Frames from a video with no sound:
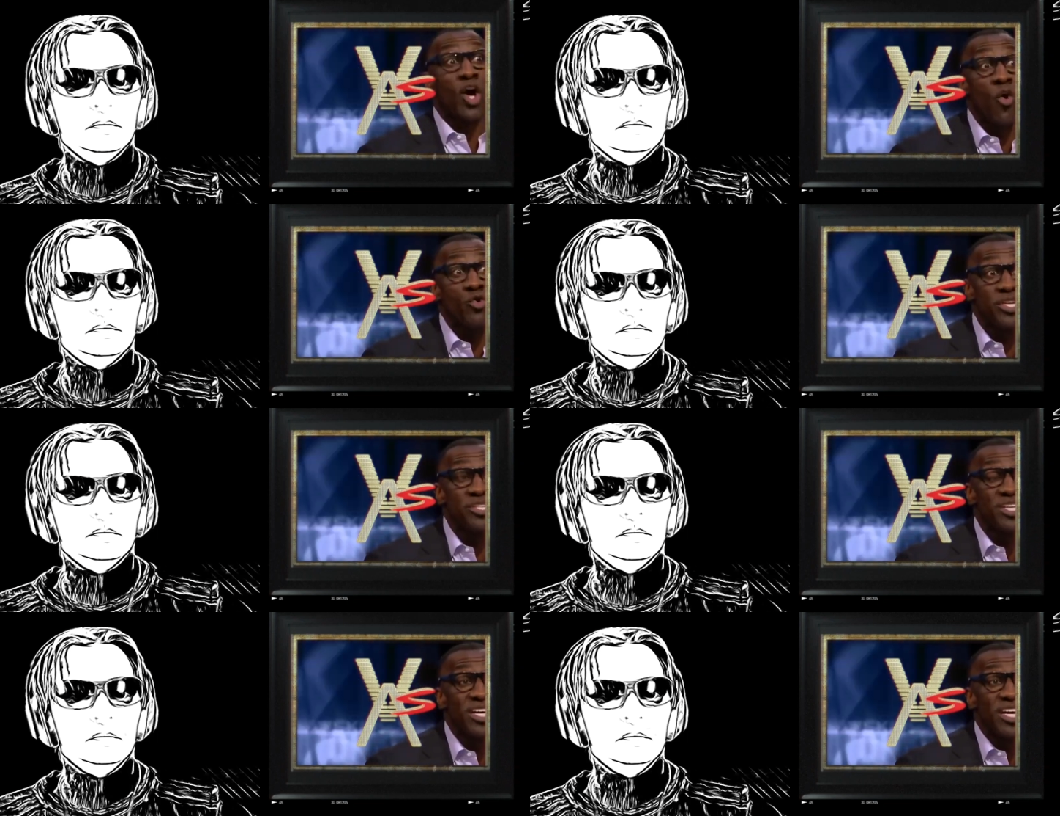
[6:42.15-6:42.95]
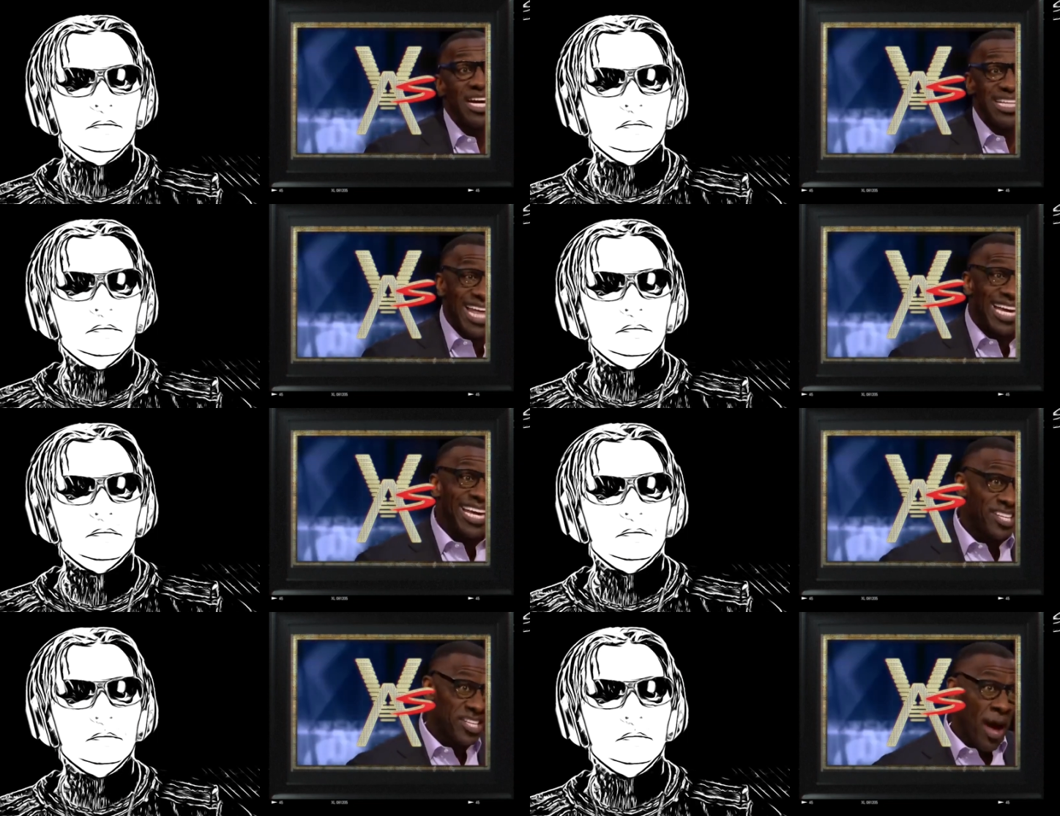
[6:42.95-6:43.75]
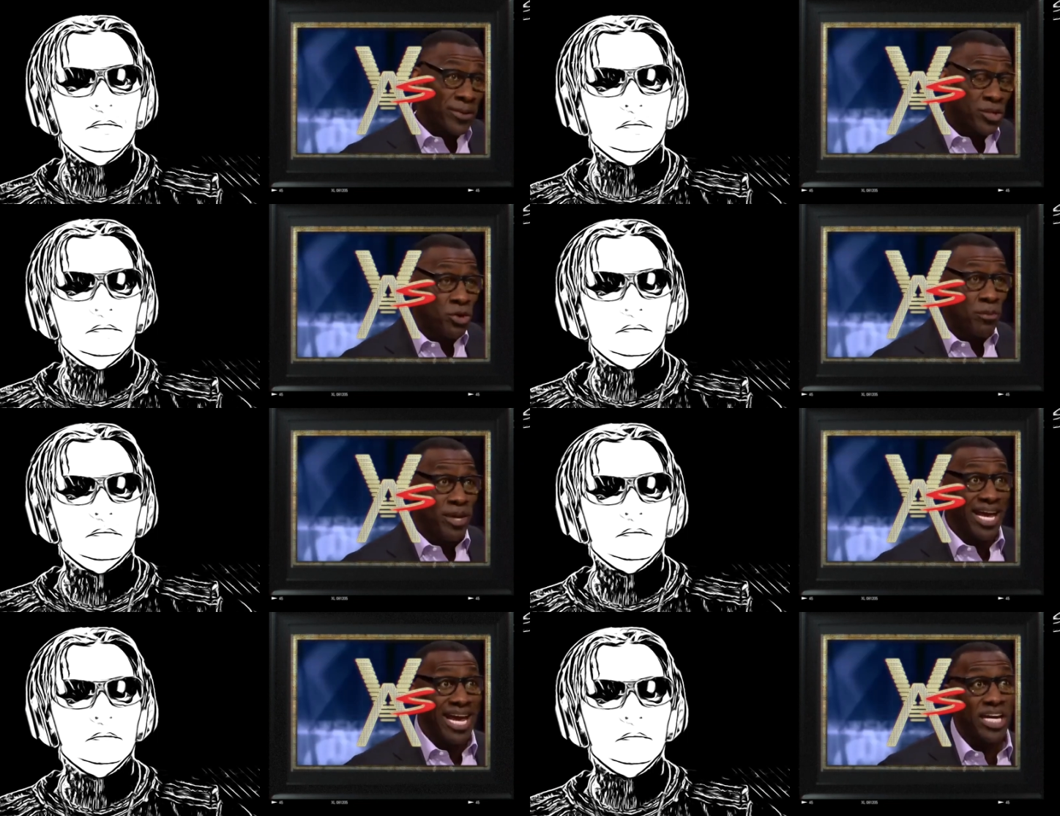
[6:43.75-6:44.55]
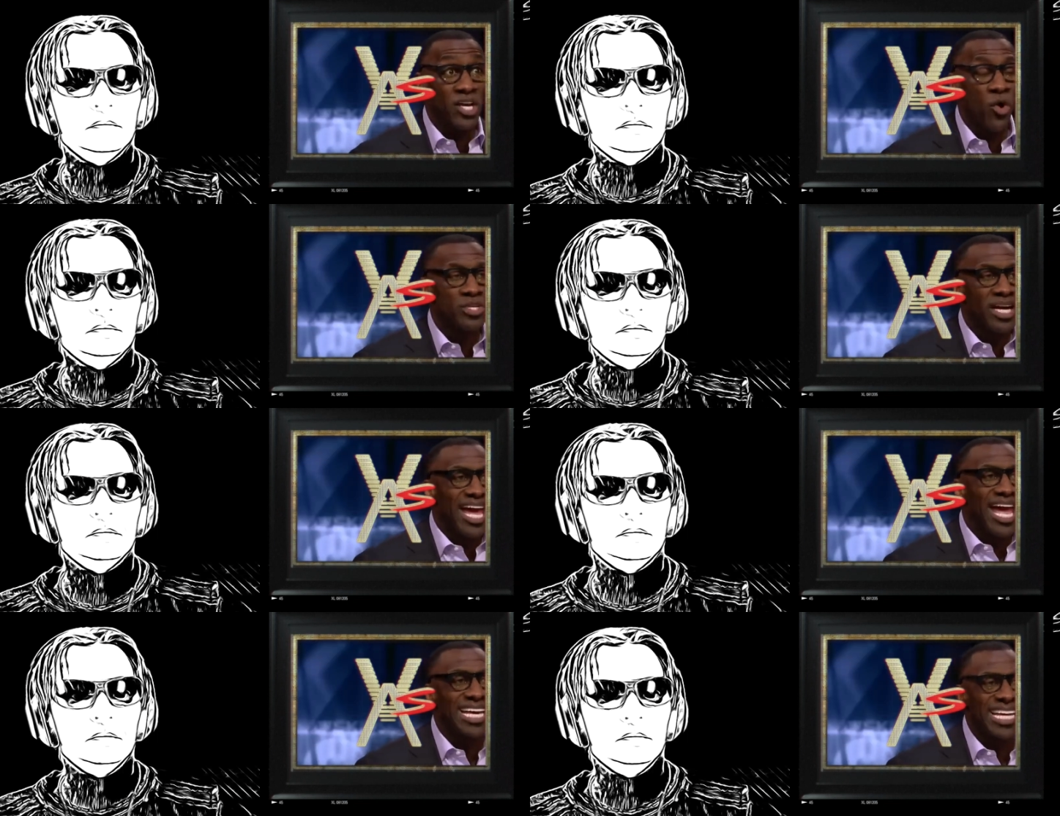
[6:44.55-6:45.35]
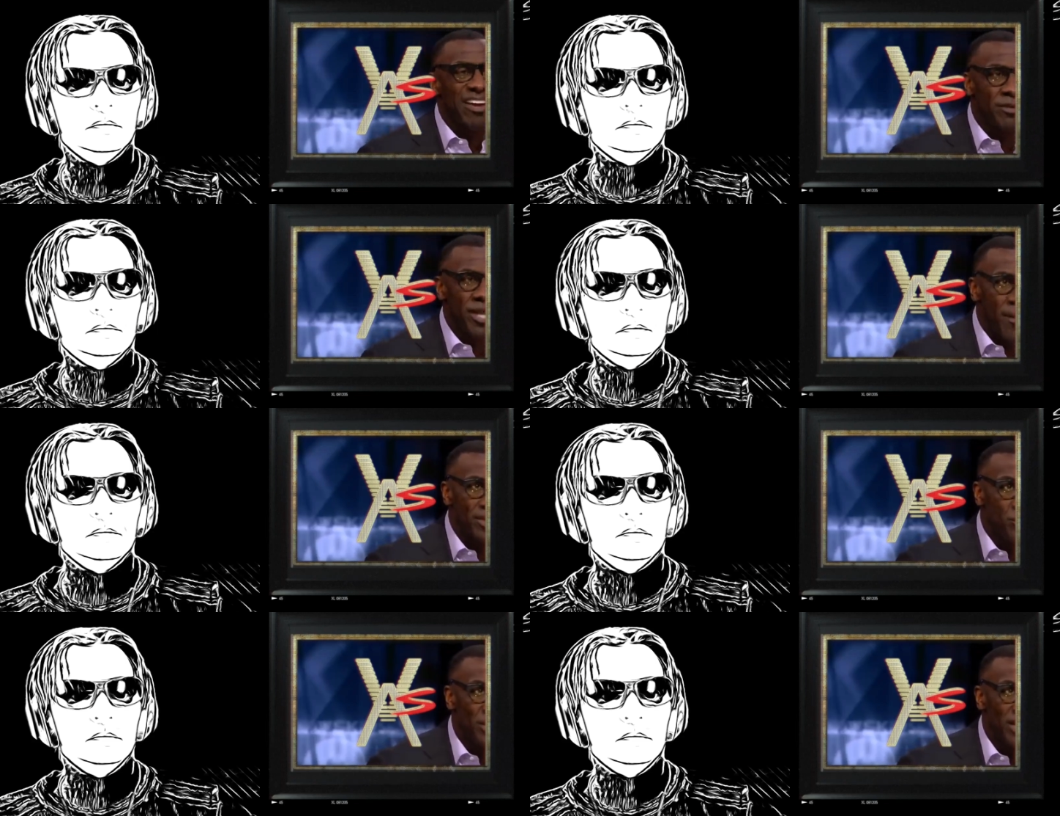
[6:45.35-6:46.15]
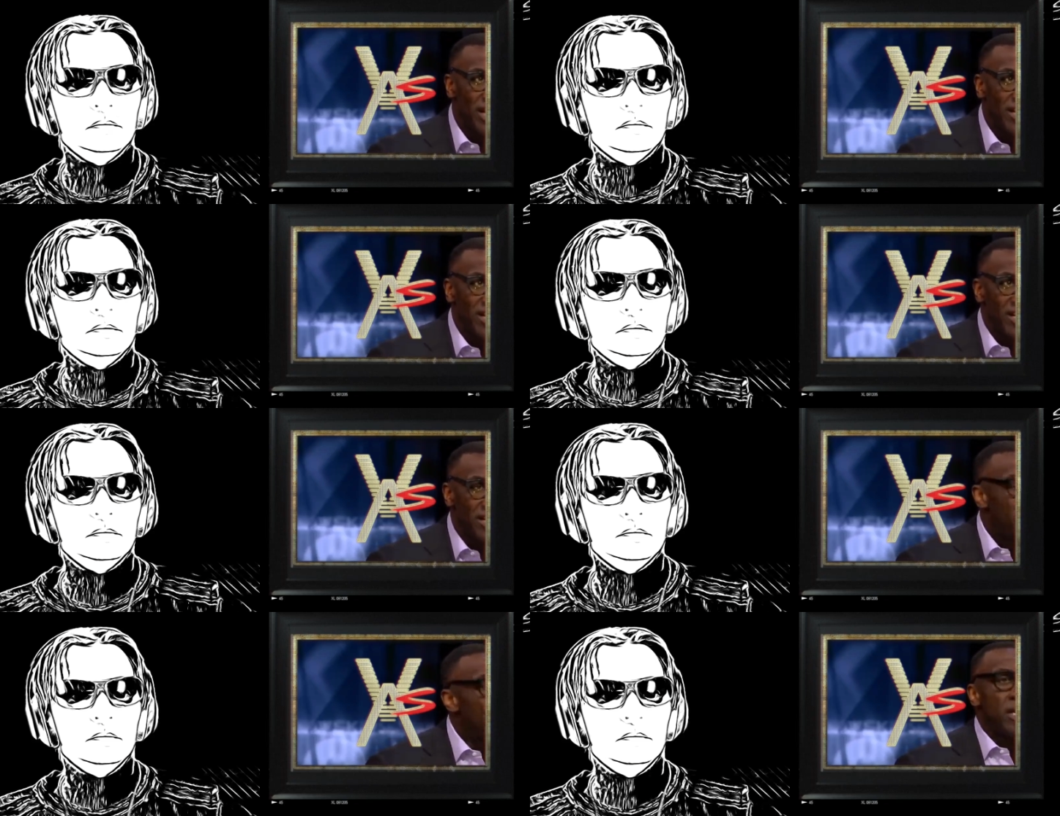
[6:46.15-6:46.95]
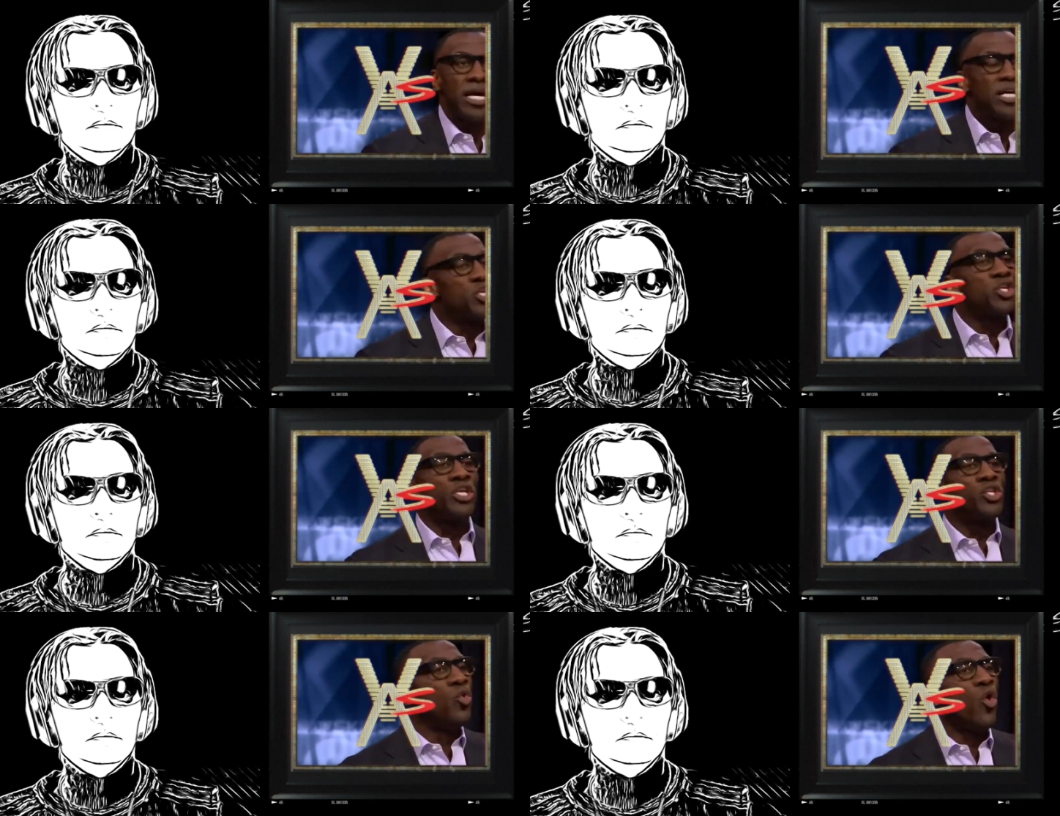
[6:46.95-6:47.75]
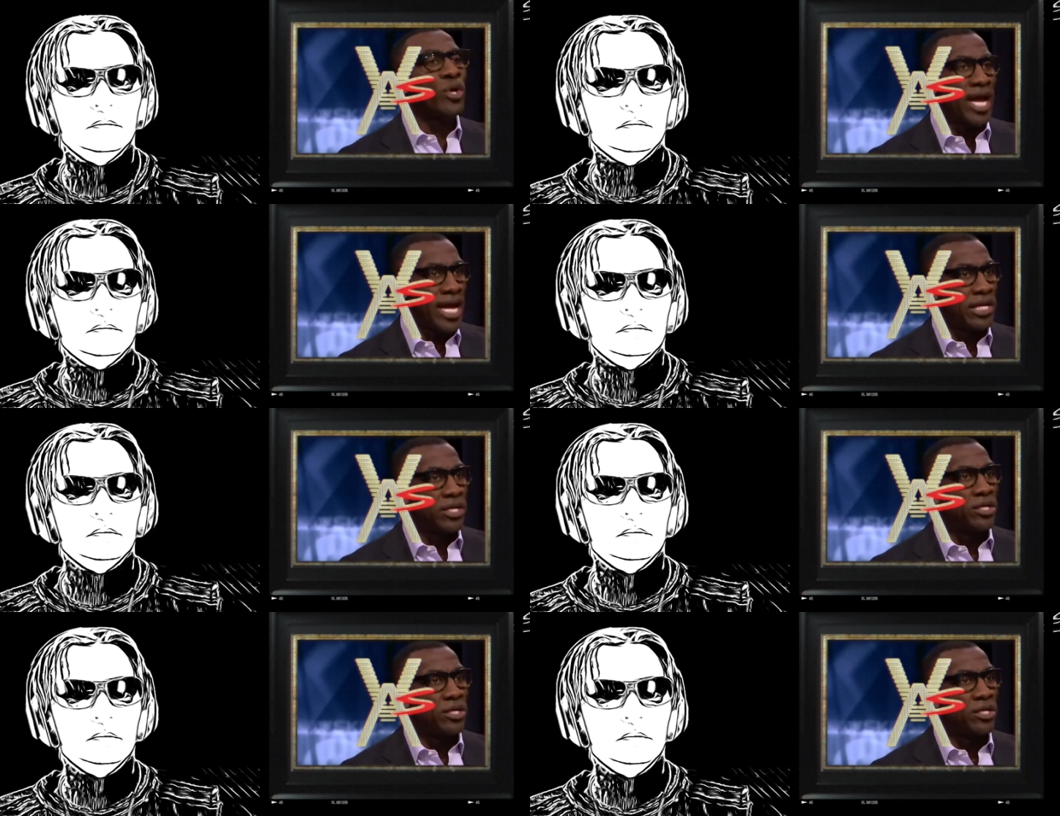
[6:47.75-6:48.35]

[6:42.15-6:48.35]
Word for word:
Speaker 1: coaches that gives him an opportunity to be a head coach and can give him an opportunity. You okay.